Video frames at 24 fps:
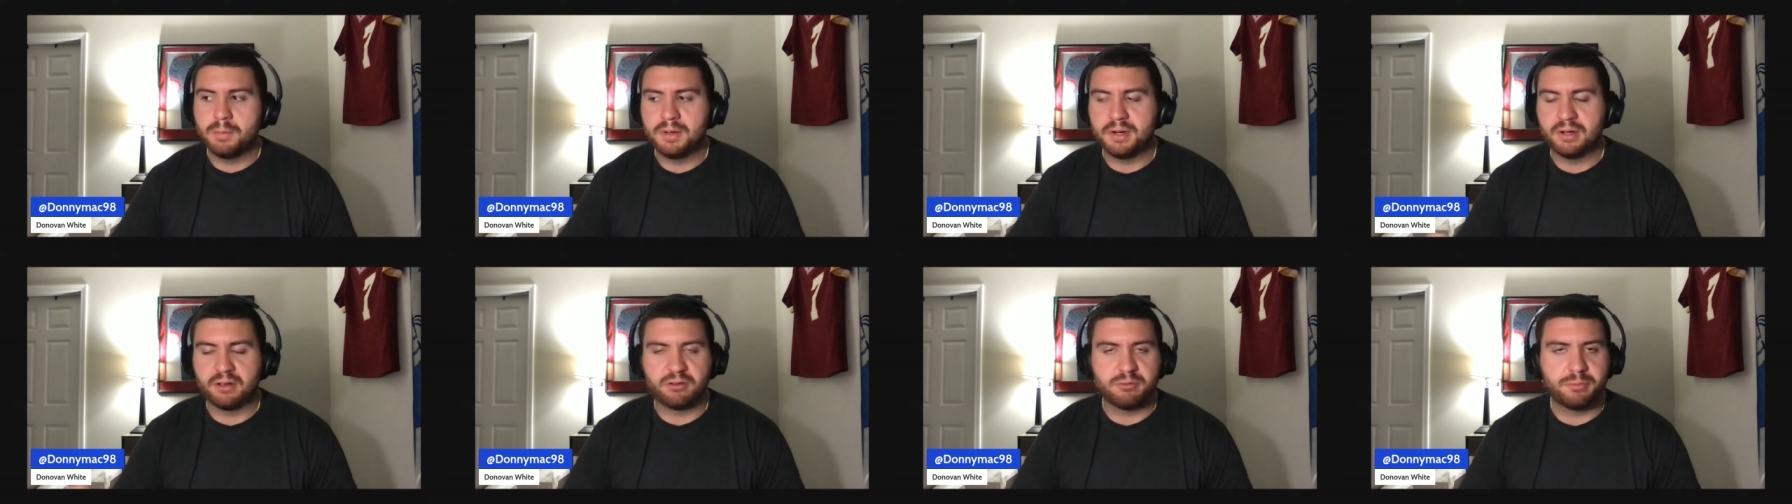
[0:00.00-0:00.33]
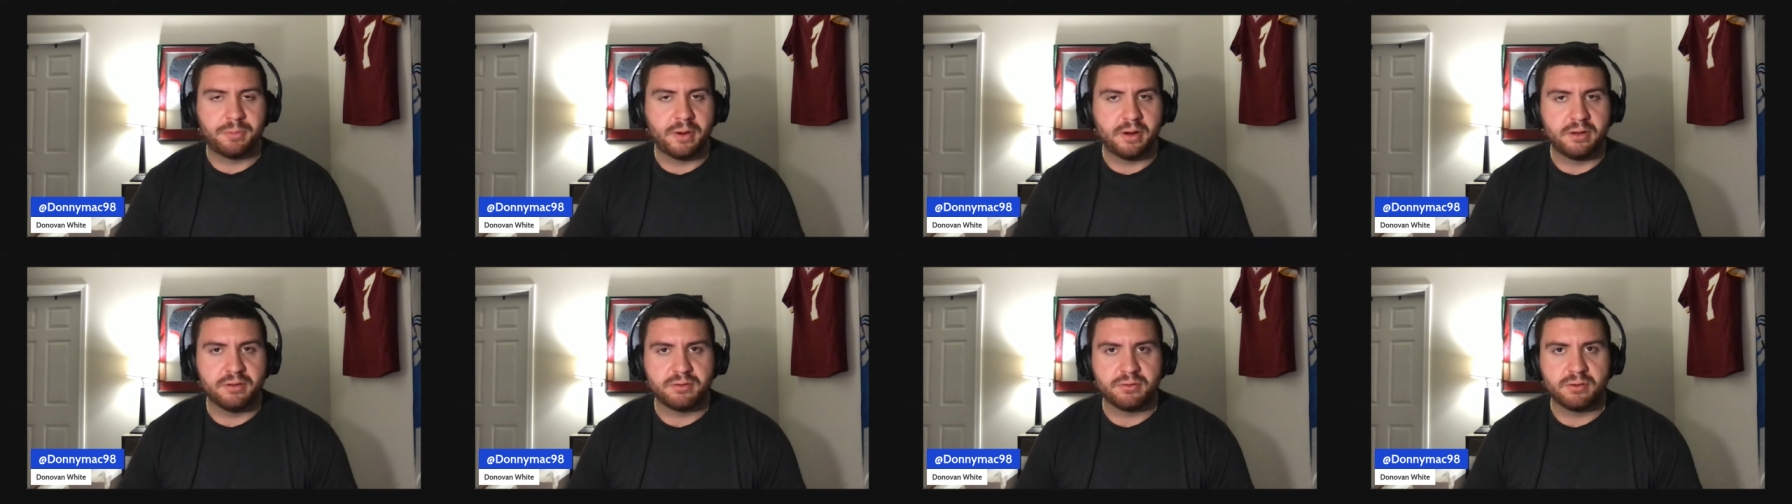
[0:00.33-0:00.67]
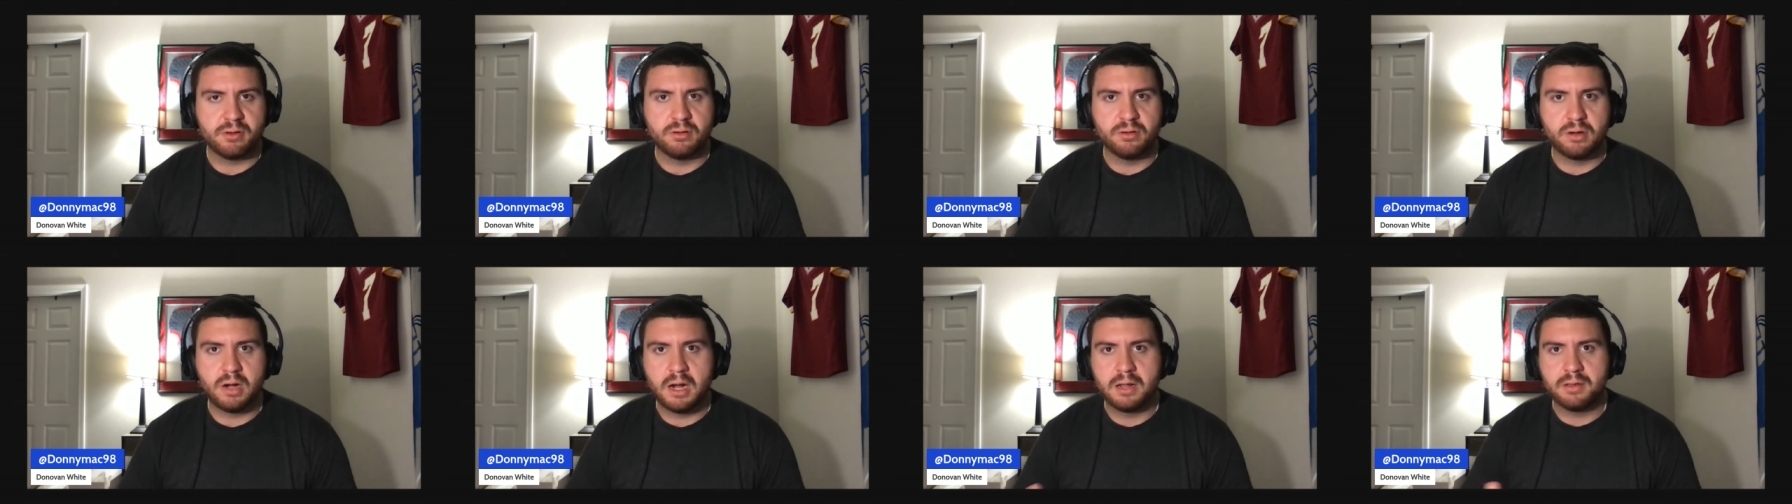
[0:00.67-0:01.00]
and experience at their
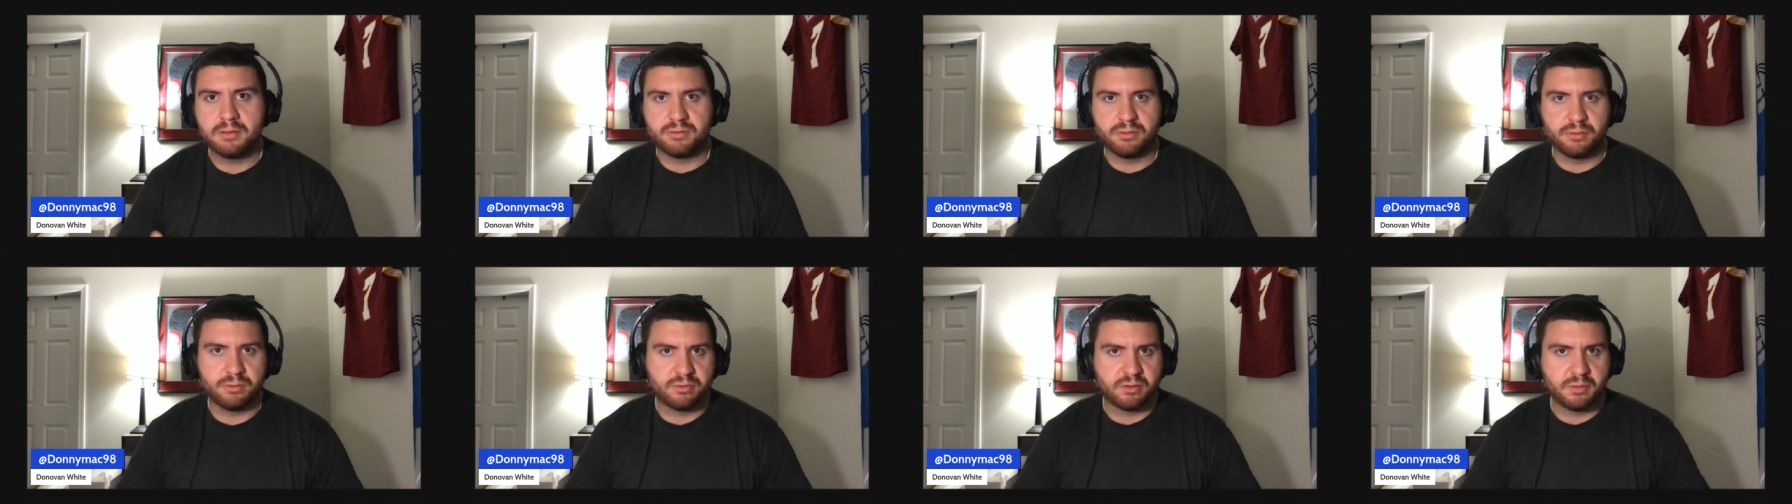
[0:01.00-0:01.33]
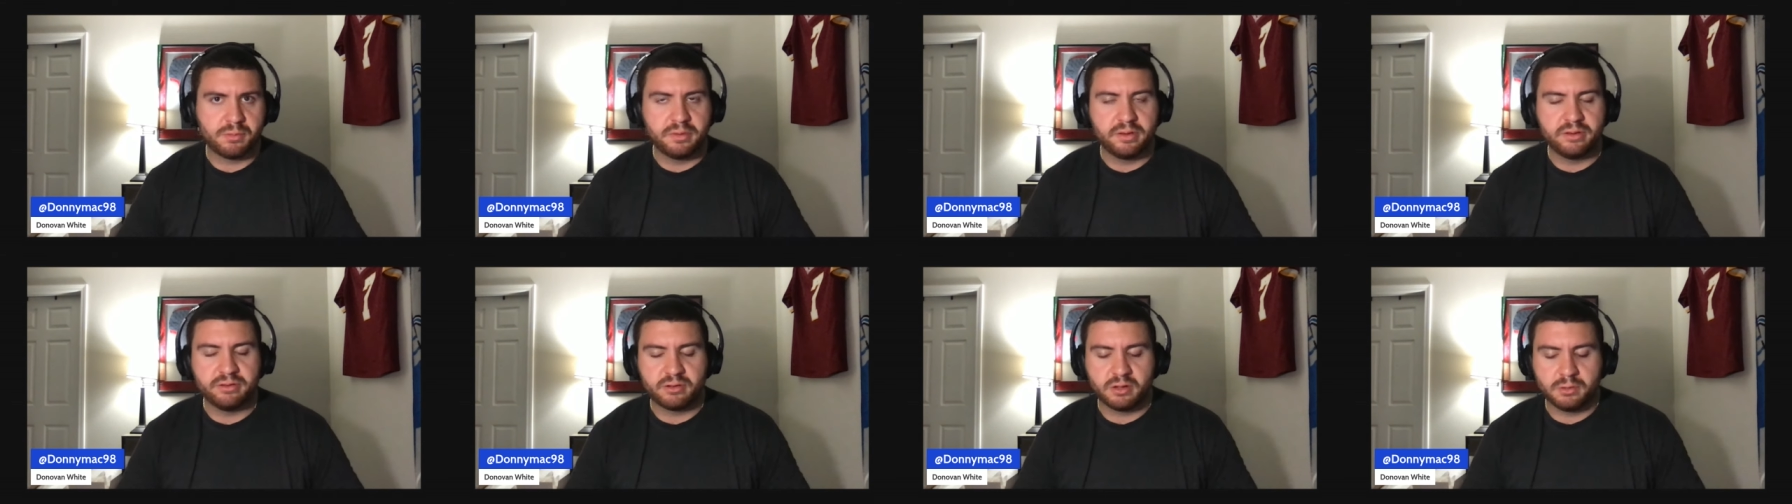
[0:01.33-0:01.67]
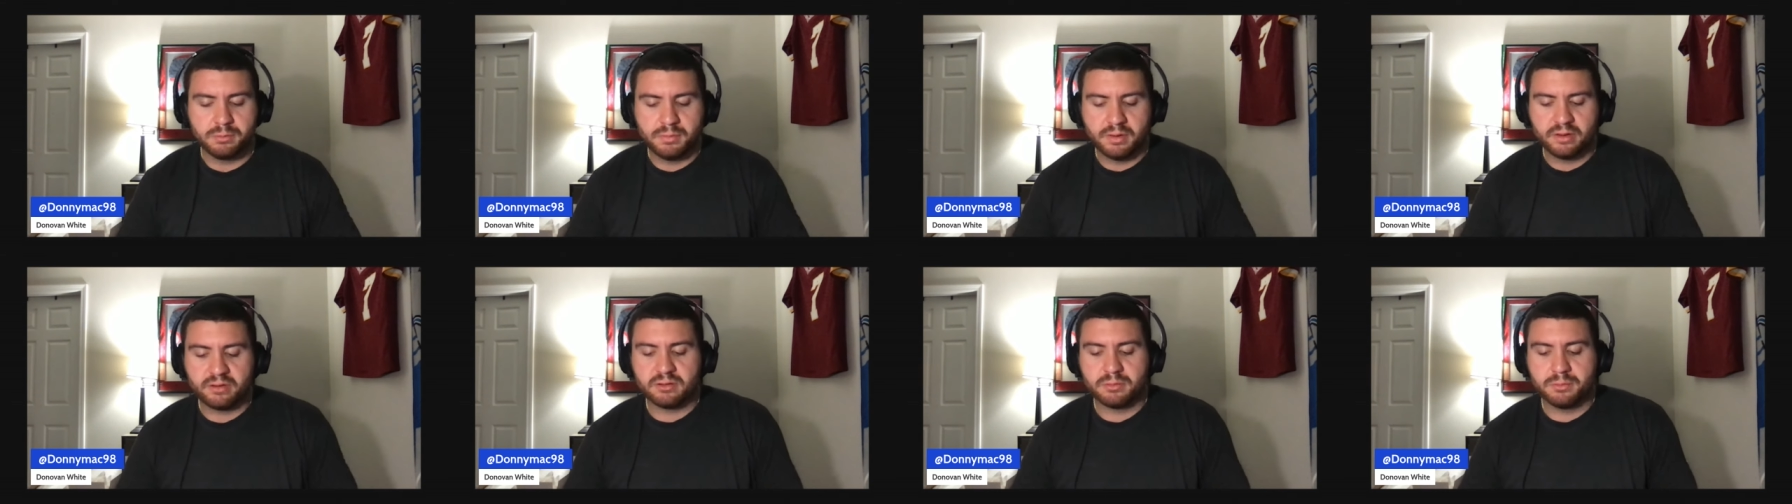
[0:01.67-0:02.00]
line. So some of these could
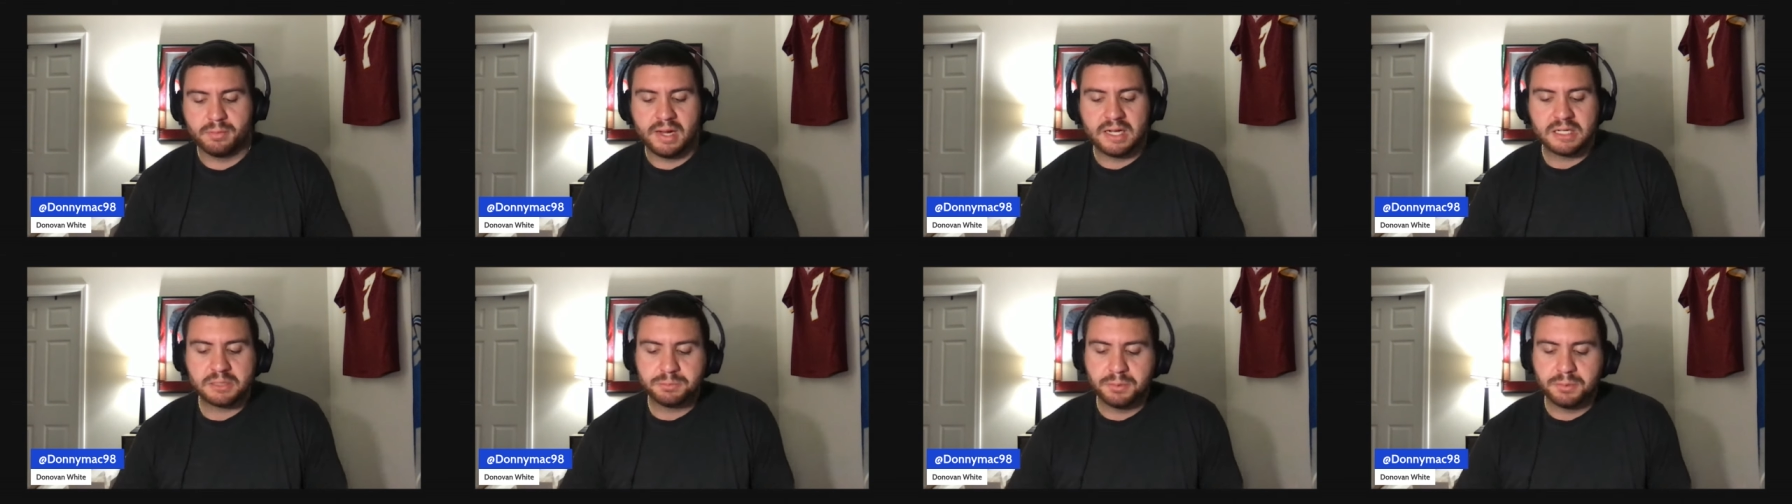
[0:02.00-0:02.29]
mix and match.